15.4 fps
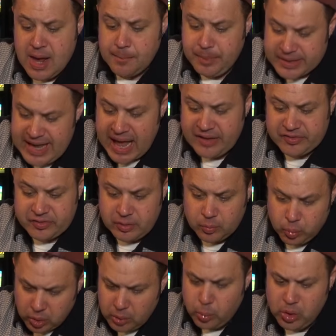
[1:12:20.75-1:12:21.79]
But yes,
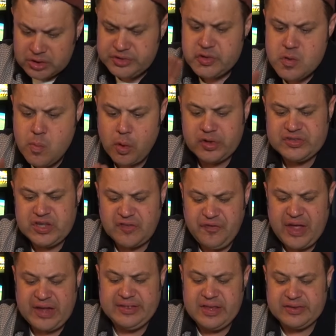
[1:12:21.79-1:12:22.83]
we'll, we'll do more stuff
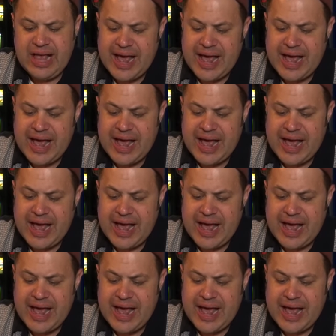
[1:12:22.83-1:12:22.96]
like this.